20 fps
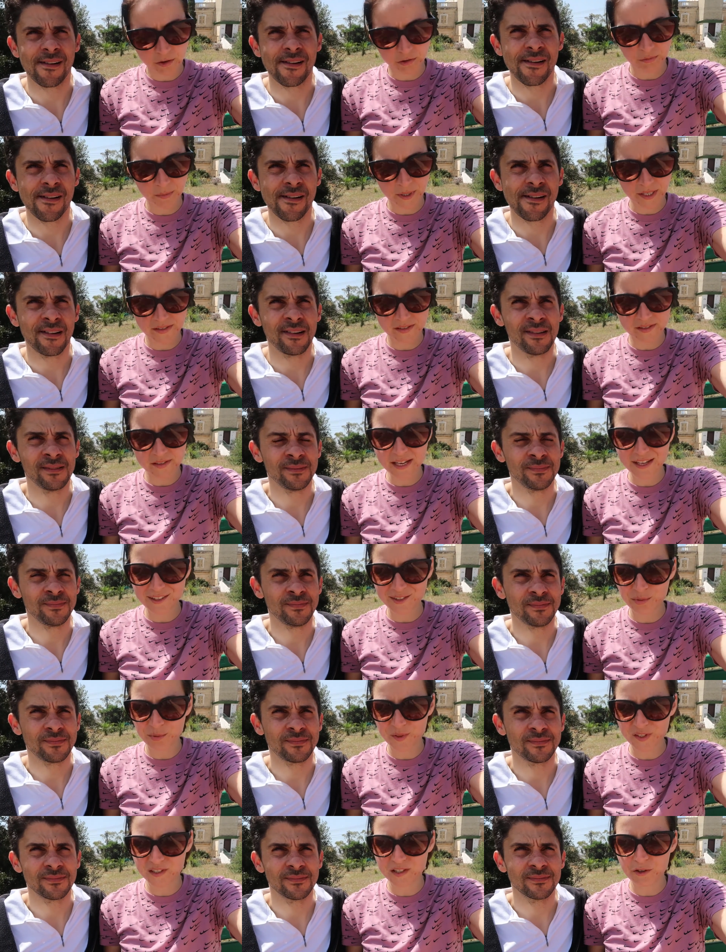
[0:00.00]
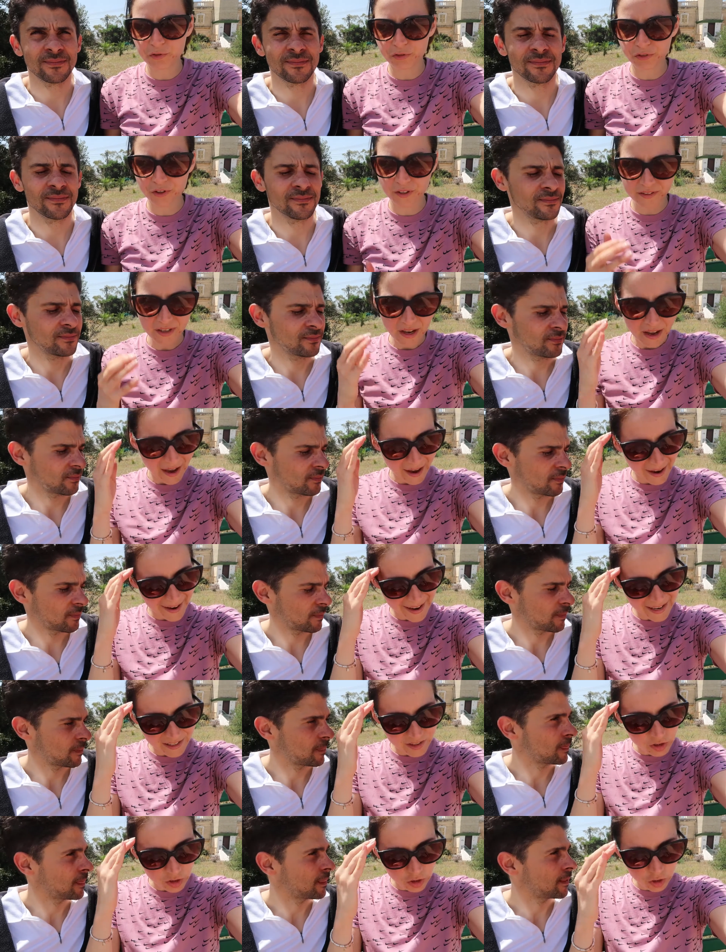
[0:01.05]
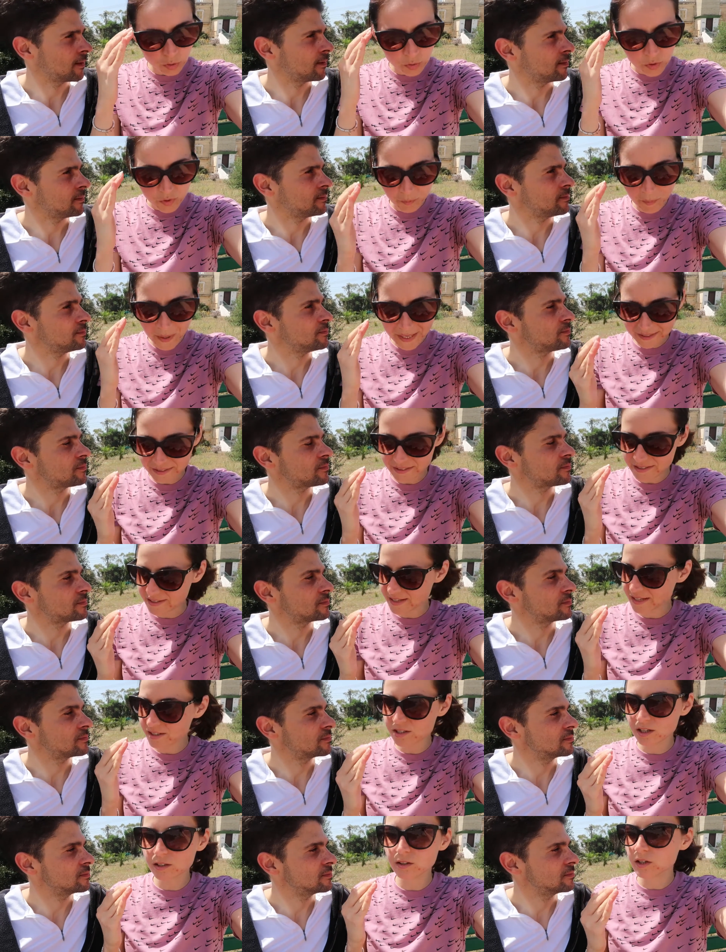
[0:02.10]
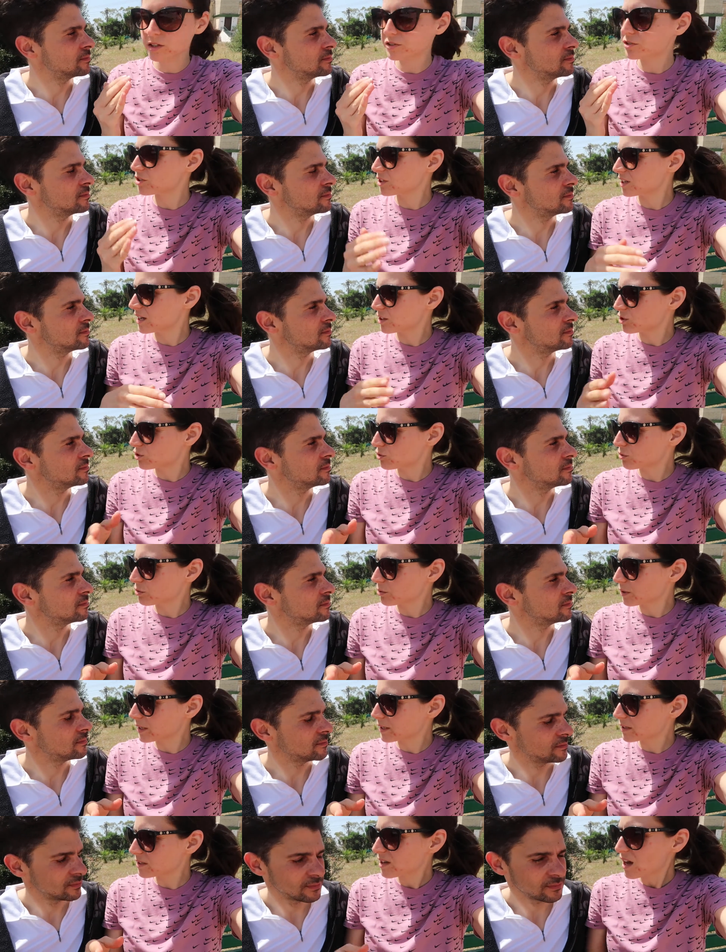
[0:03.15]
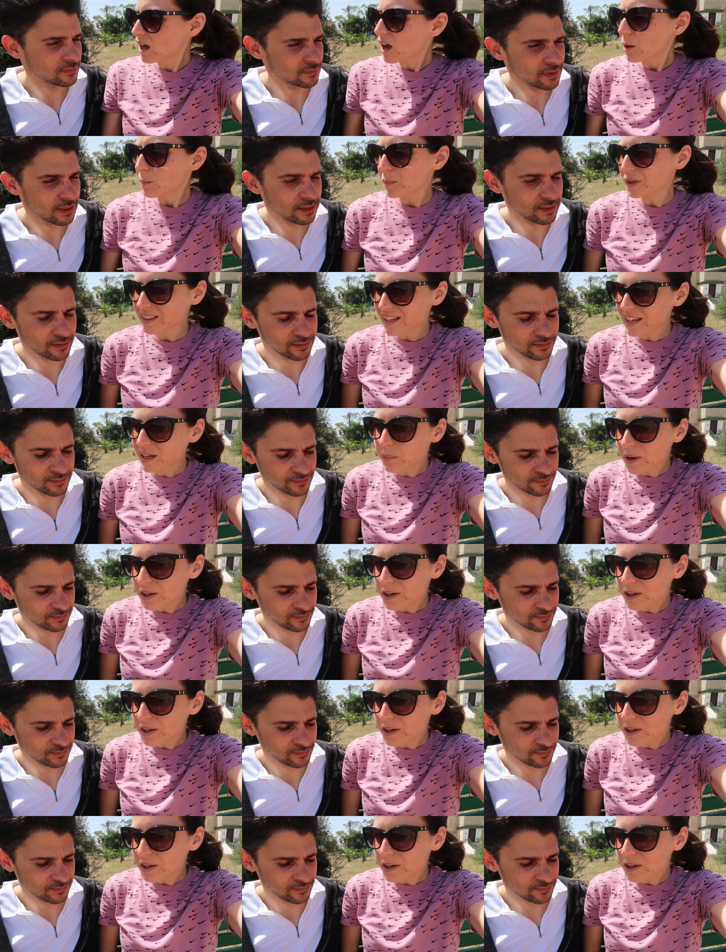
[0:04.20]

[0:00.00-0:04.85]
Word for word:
Speaker 1: of my state was different. I had to use mindset a lot to get through it, but mm. like